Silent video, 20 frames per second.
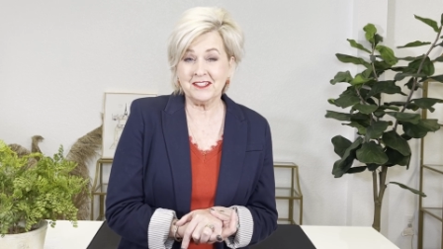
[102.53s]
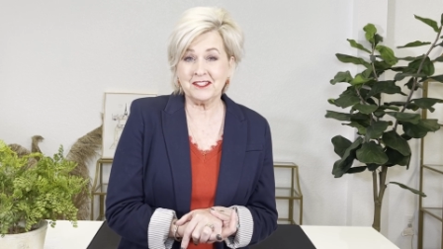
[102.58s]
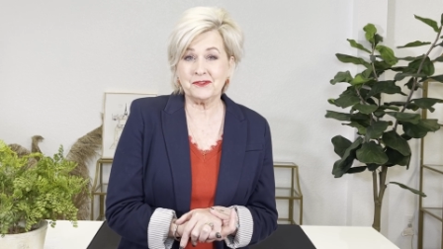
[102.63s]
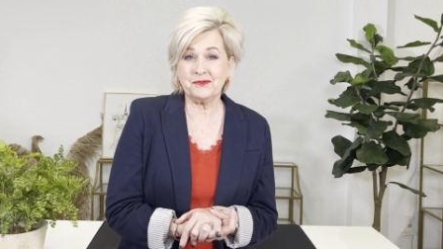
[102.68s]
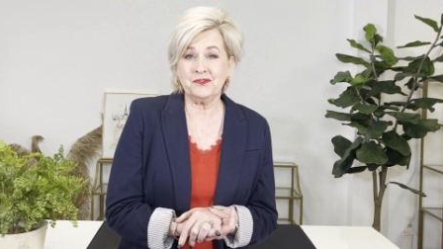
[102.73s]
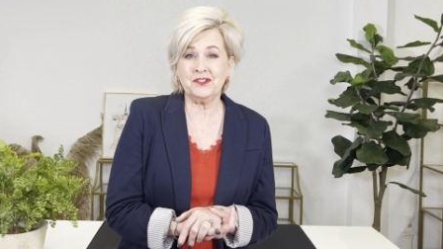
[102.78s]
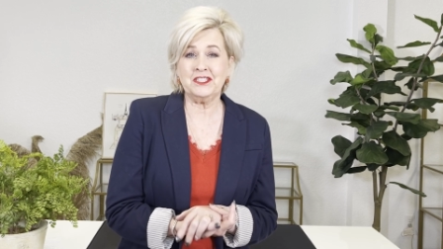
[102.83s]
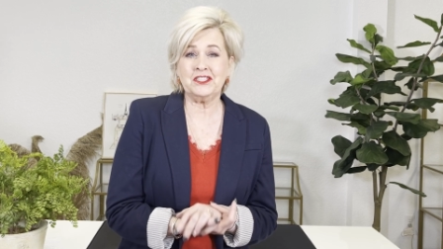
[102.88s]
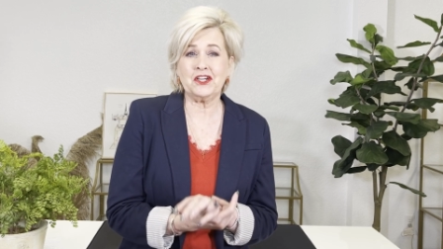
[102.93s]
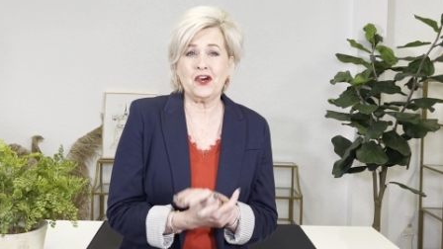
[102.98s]

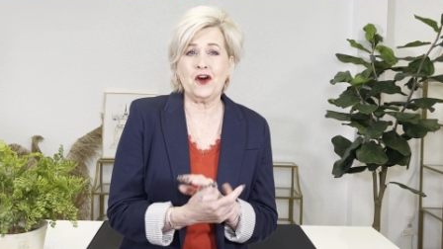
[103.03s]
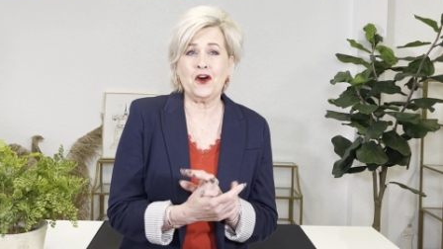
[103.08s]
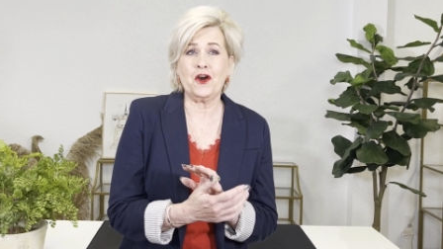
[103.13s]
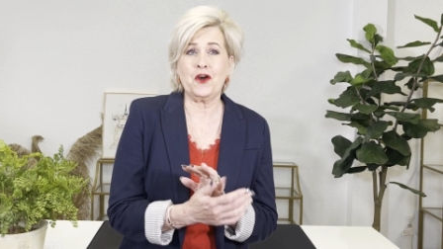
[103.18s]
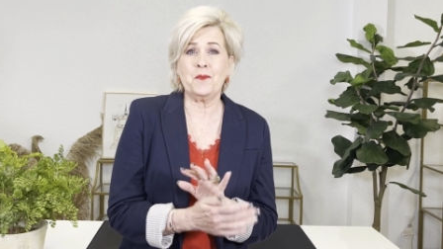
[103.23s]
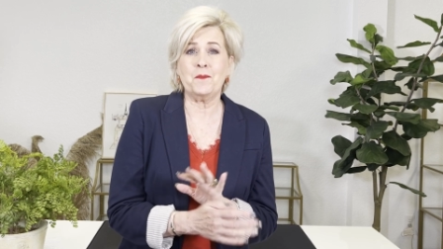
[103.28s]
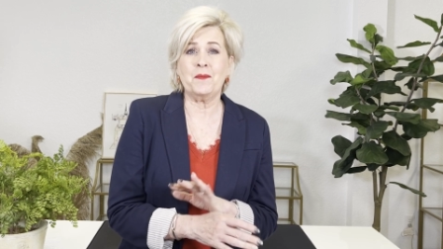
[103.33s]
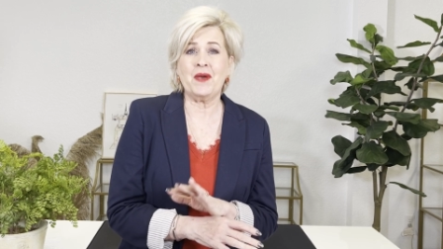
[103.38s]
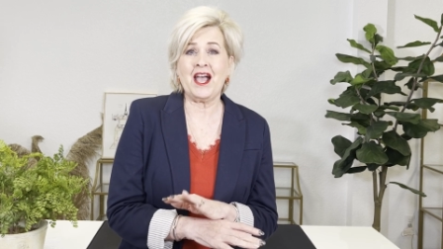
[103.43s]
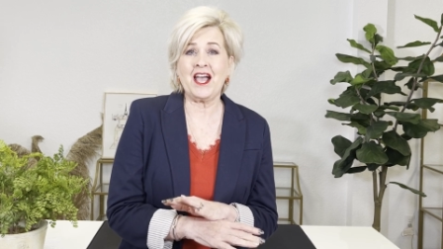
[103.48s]
which are
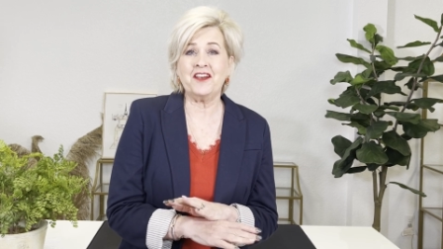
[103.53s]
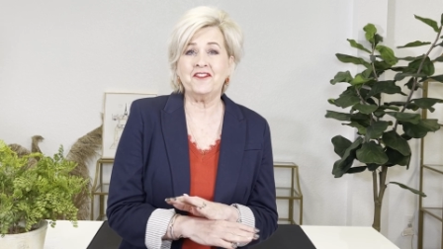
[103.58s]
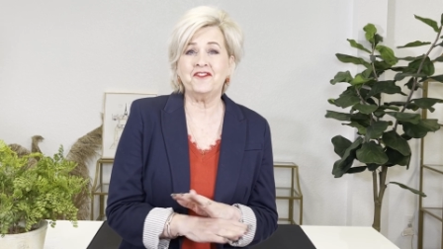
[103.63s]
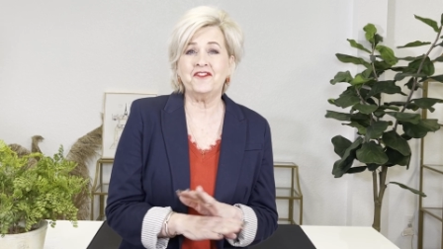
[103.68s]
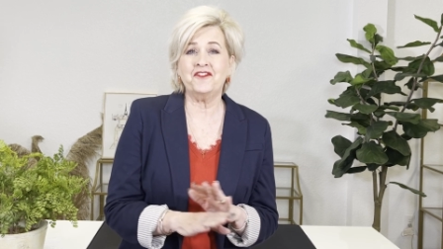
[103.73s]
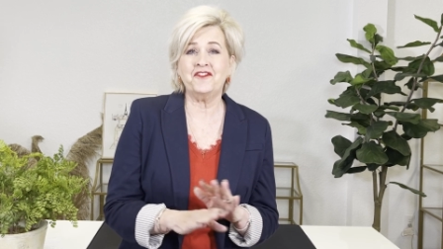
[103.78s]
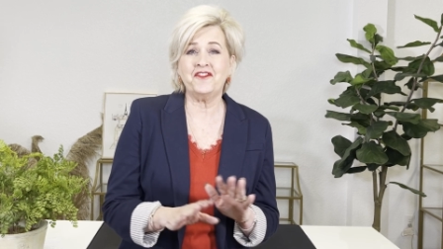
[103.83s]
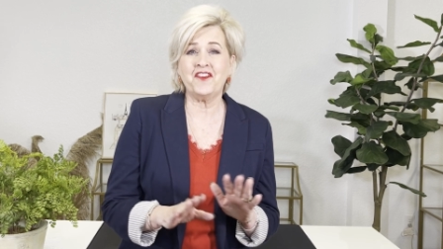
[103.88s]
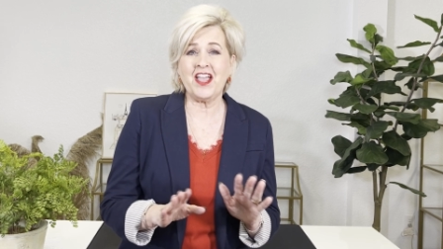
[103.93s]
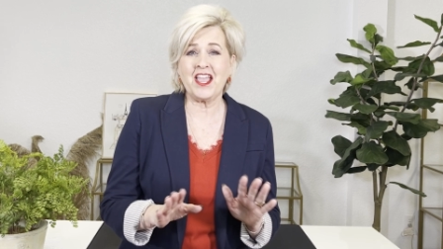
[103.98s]
my
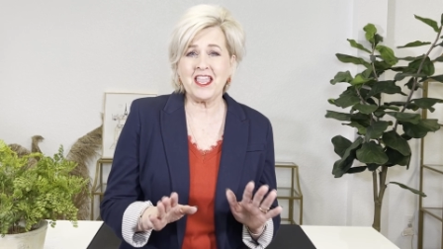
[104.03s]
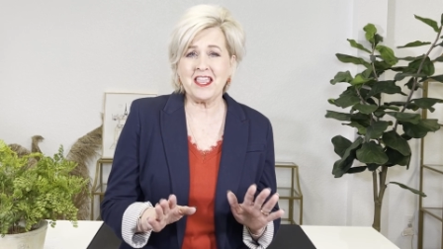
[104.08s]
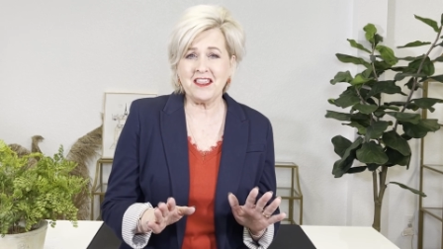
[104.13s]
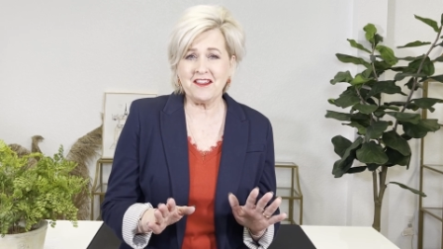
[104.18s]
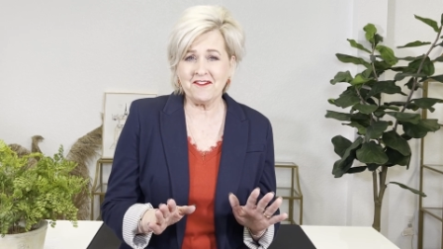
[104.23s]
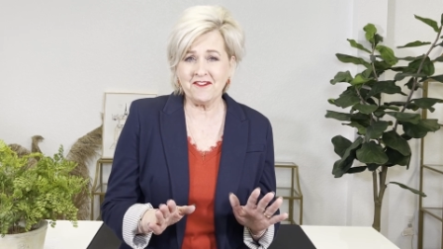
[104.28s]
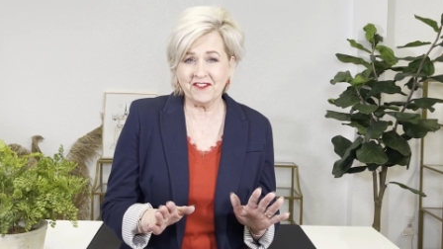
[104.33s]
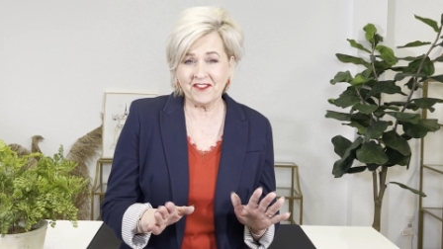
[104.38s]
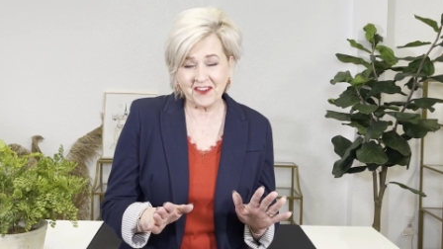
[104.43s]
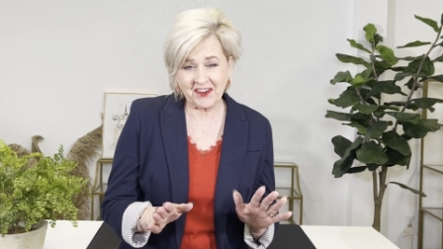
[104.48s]

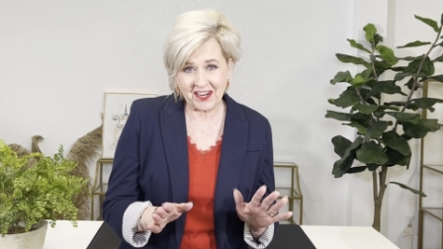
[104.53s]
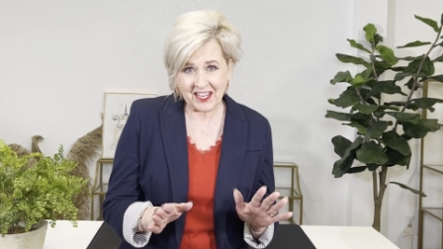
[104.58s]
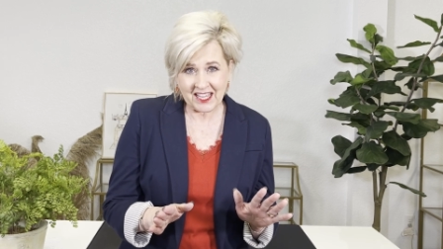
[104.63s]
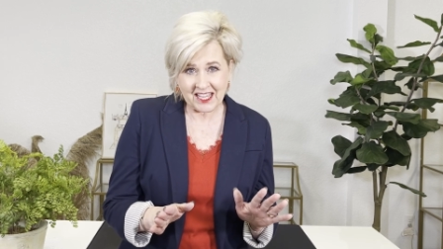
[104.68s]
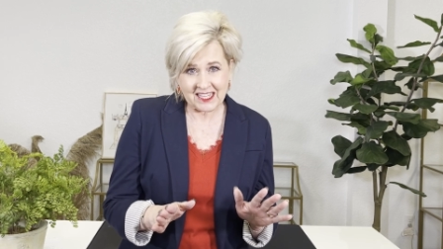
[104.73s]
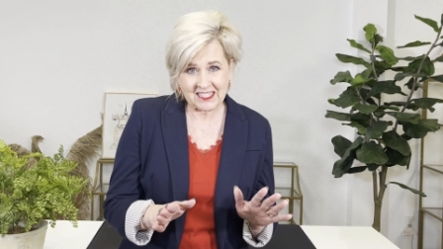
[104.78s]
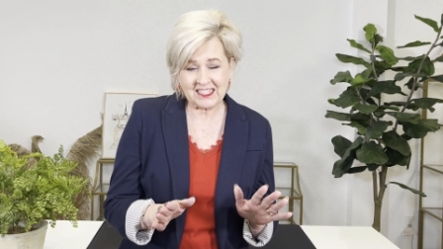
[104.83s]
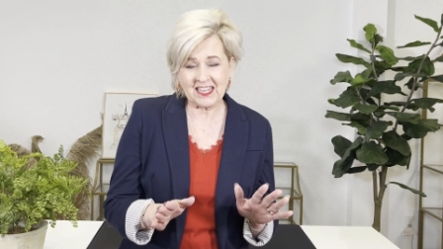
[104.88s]
favorite.